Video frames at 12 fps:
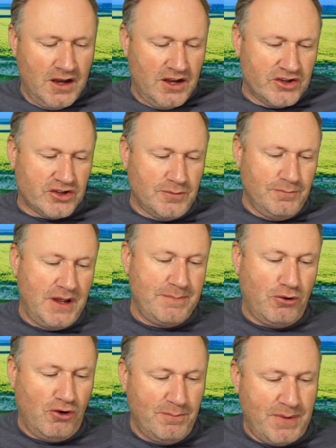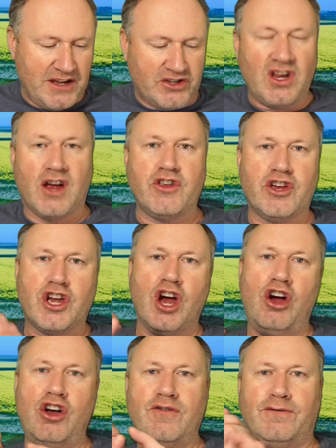some important bits. So you
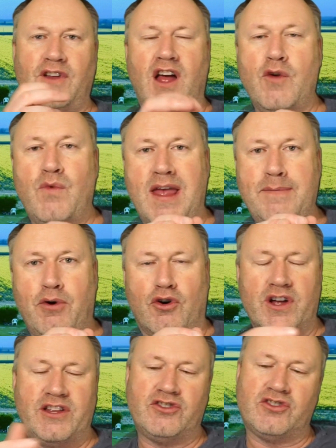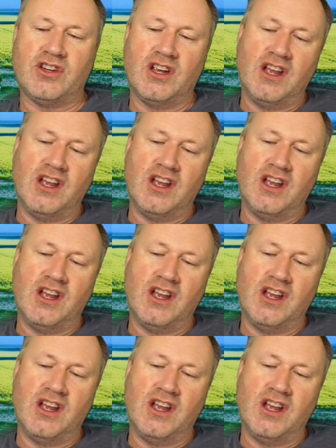can't fly waypoints